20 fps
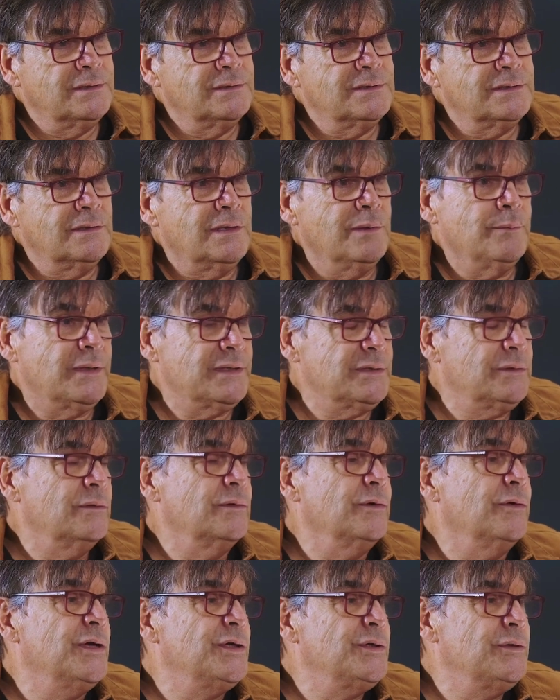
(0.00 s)
So I must
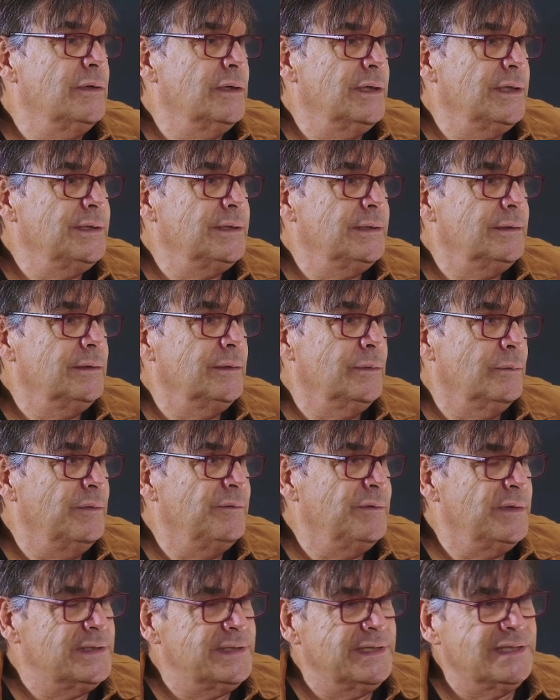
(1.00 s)
congratulate you
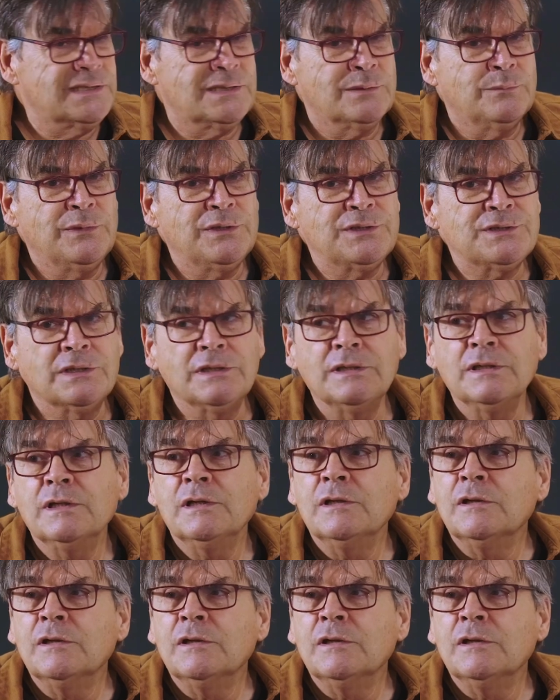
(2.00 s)
with this exhibition.